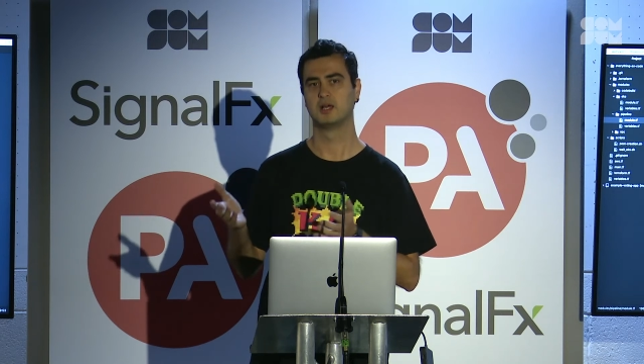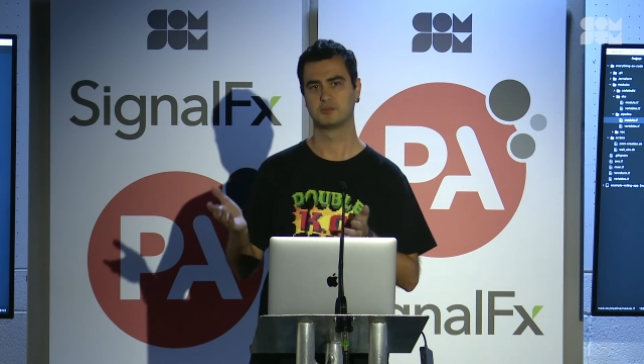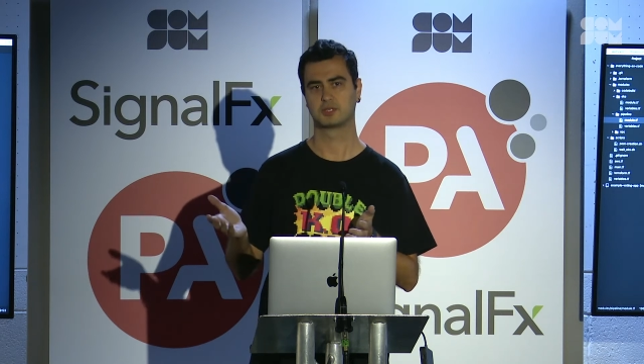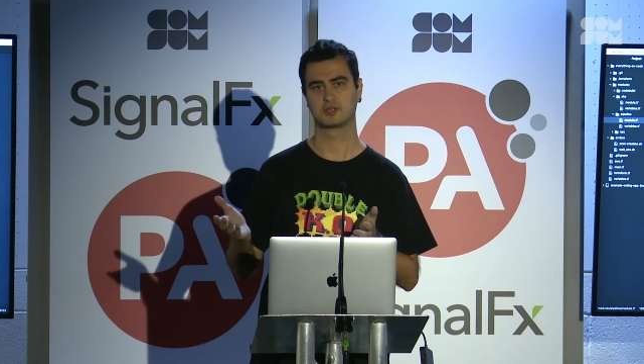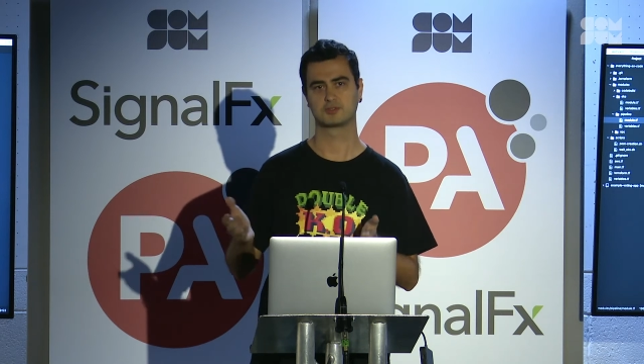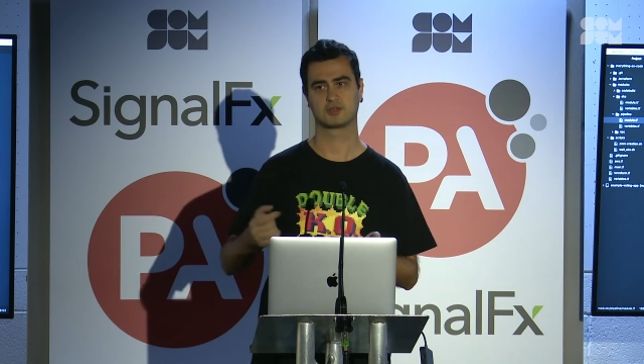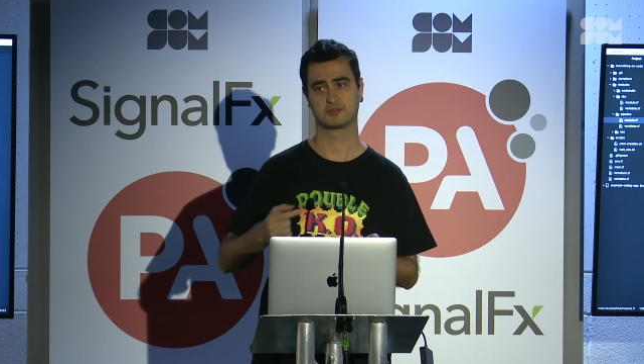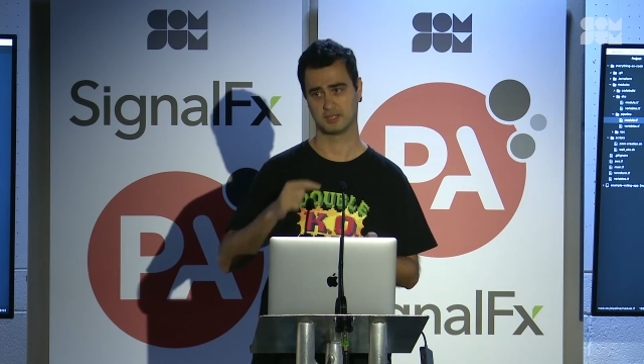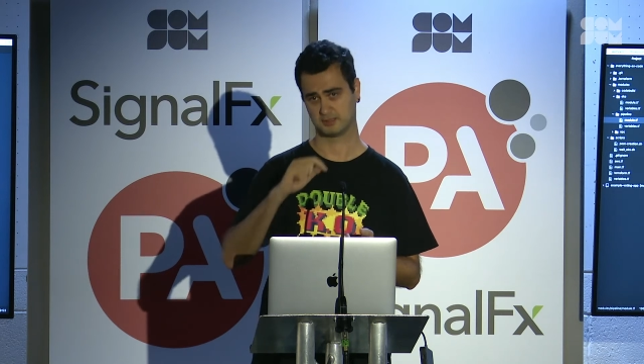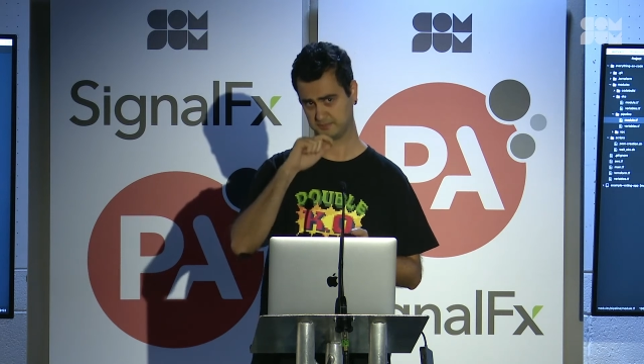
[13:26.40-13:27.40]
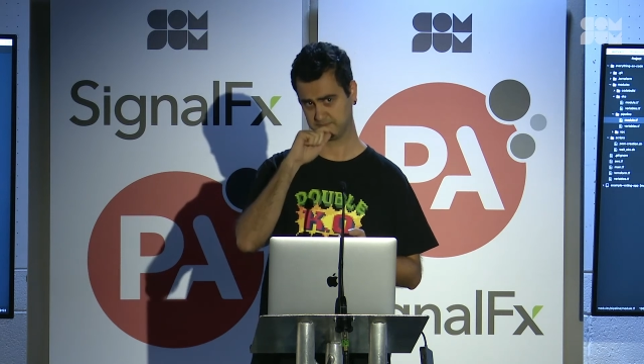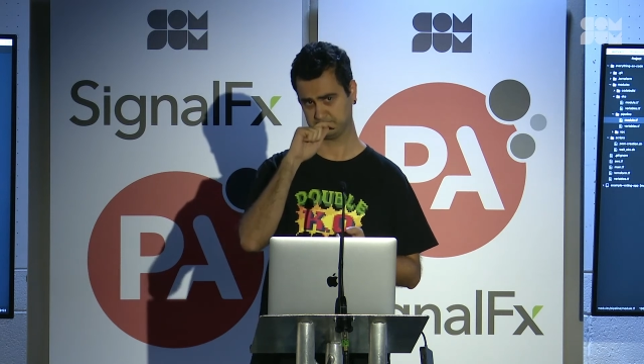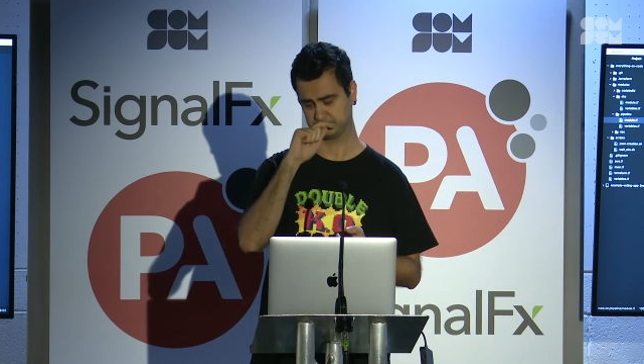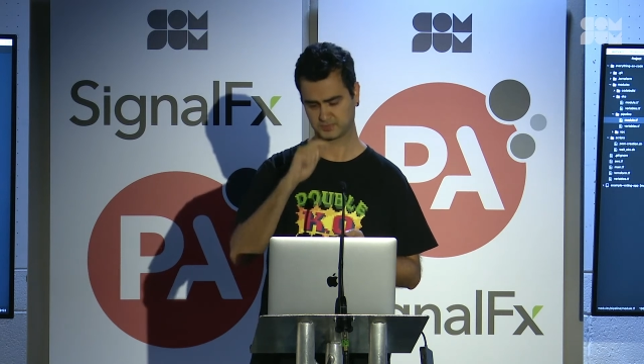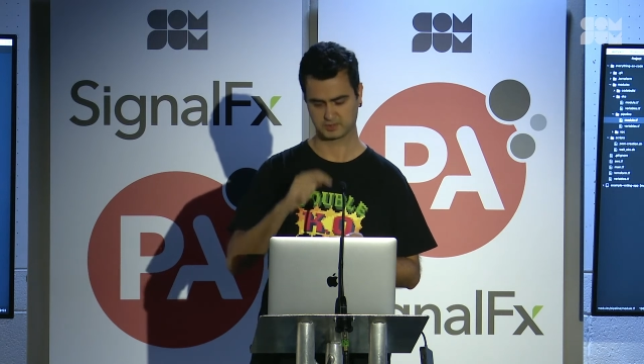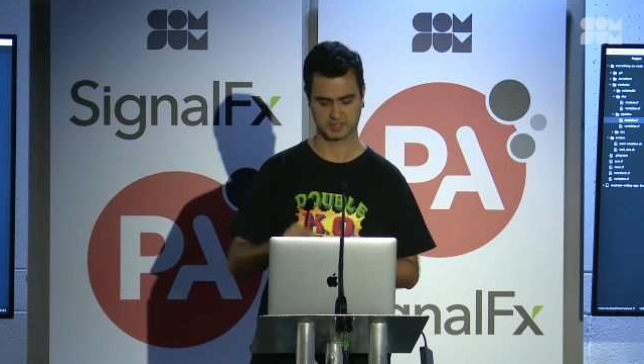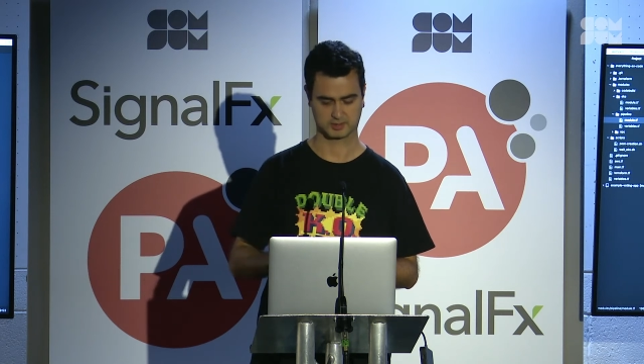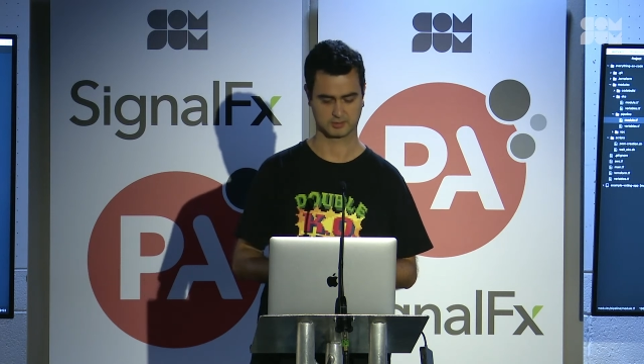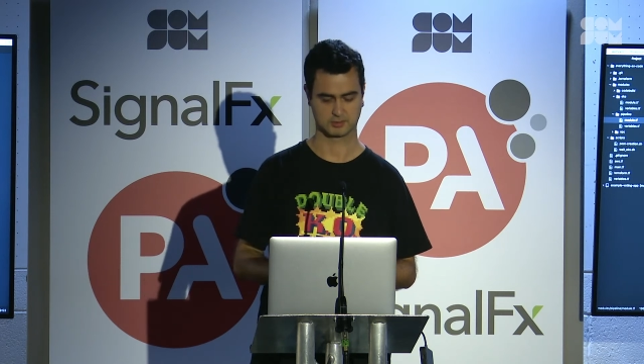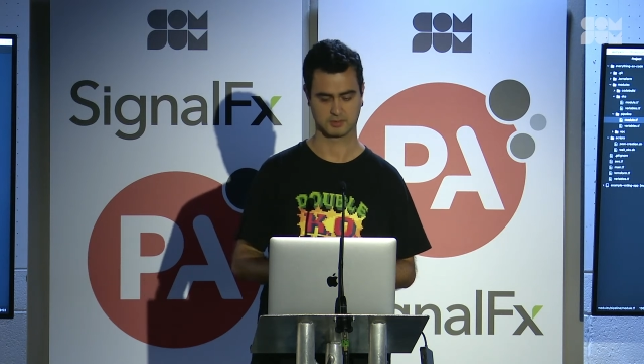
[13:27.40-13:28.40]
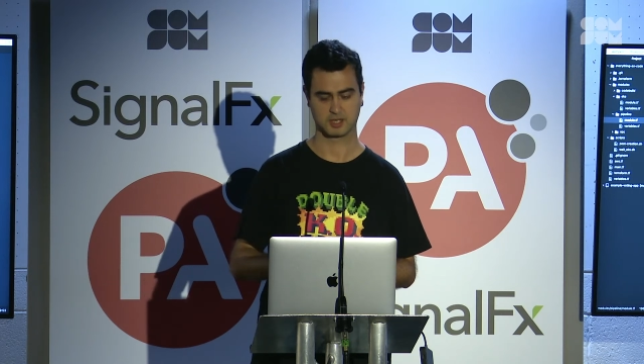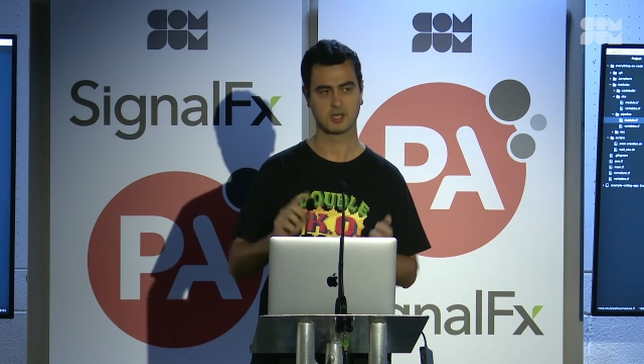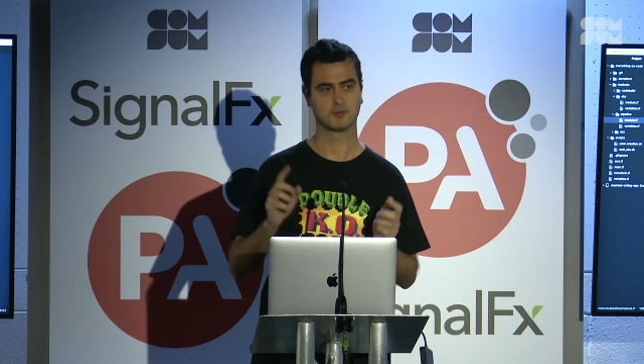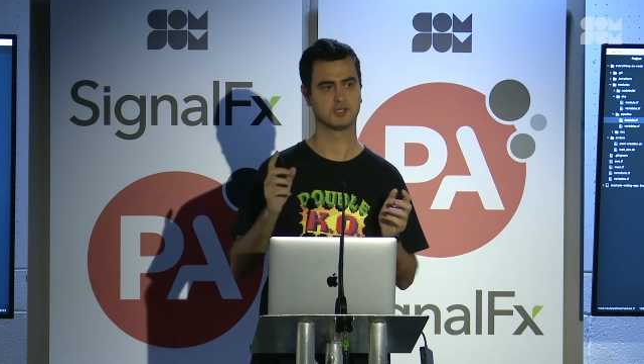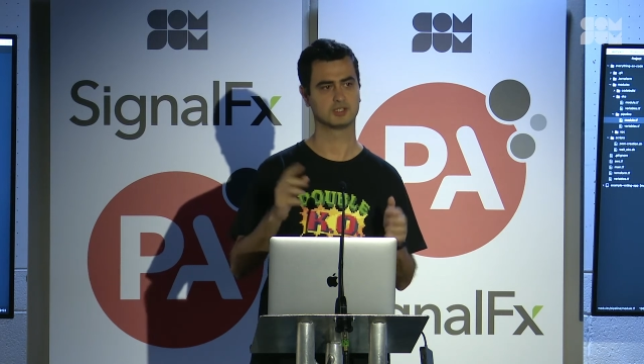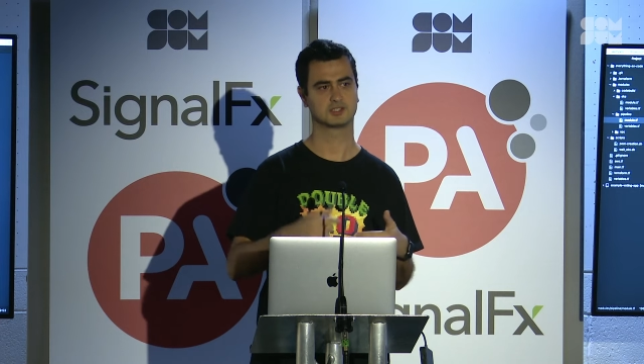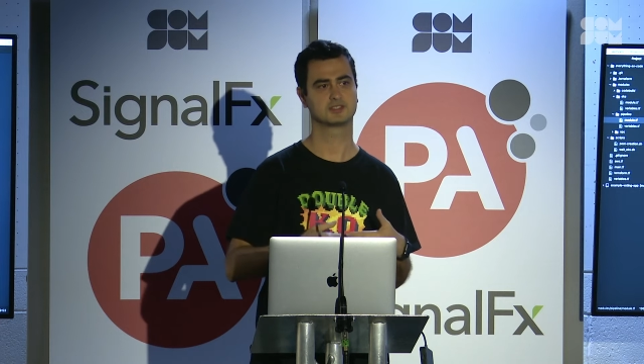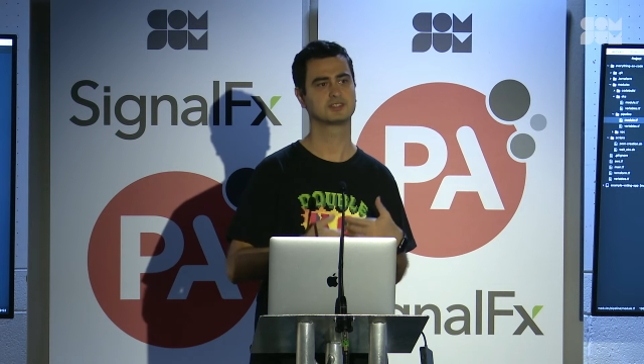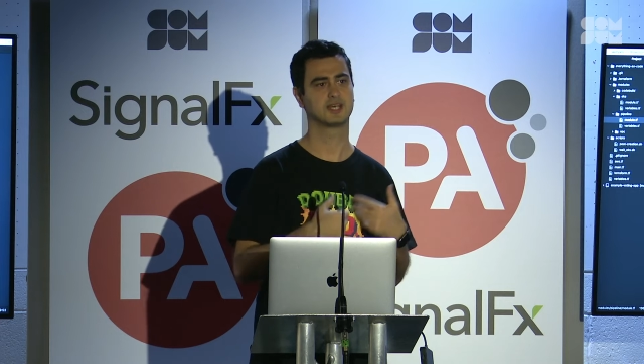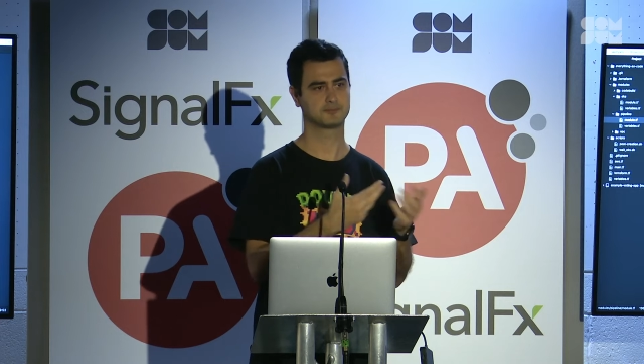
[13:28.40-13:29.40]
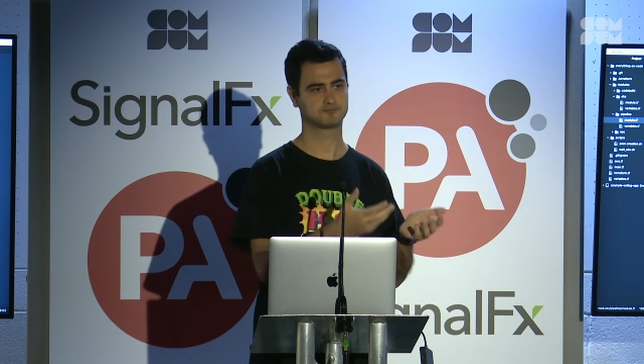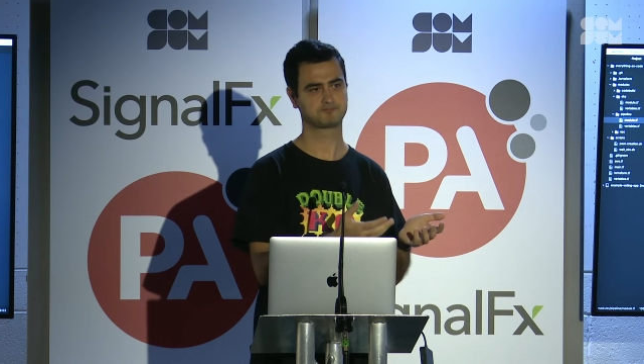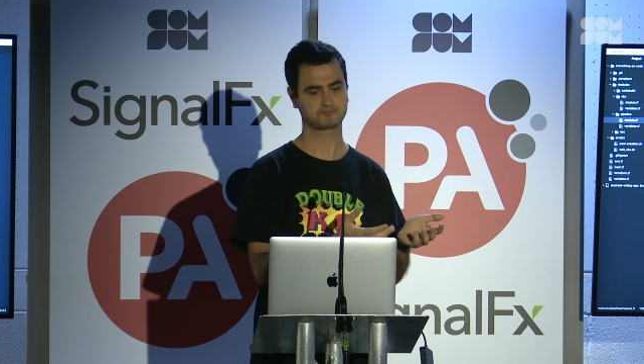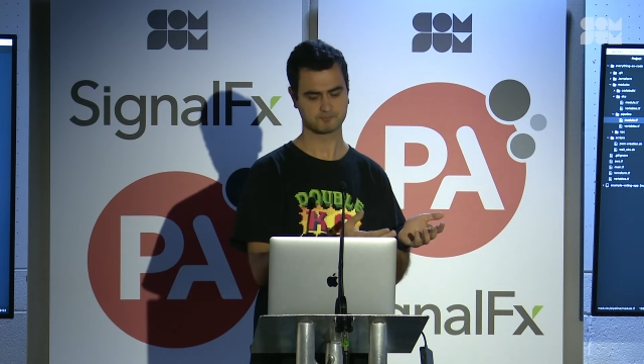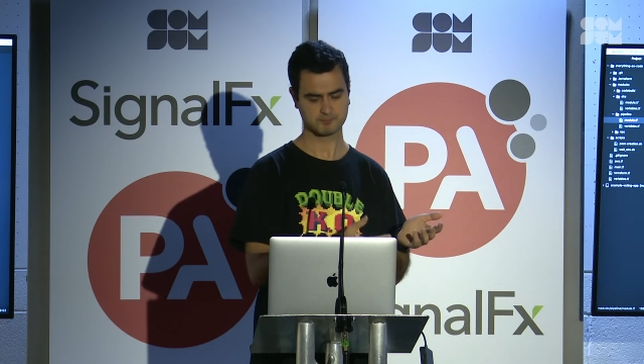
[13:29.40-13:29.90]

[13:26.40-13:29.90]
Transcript: Because of that, excuse me, we just set